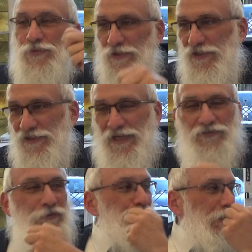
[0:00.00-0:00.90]
trillion
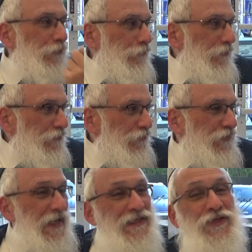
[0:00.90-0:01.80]
has a better
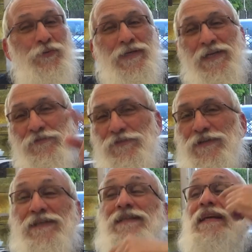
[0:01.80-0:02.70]
understanding what infinite